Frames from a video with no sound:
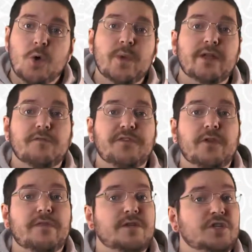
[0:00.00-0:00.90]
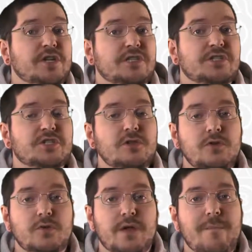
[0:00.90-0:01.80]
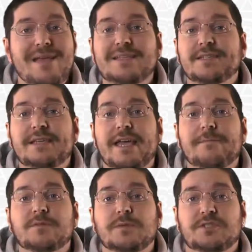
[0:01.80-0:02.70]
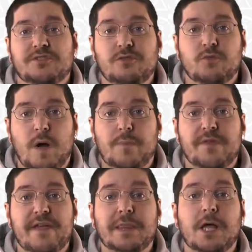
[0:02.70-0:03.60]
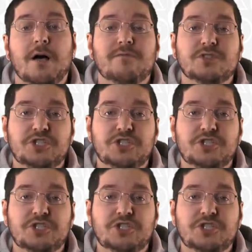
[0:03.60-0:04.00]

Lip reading: we don't feel that this should exclude amazing games we still grew up with and love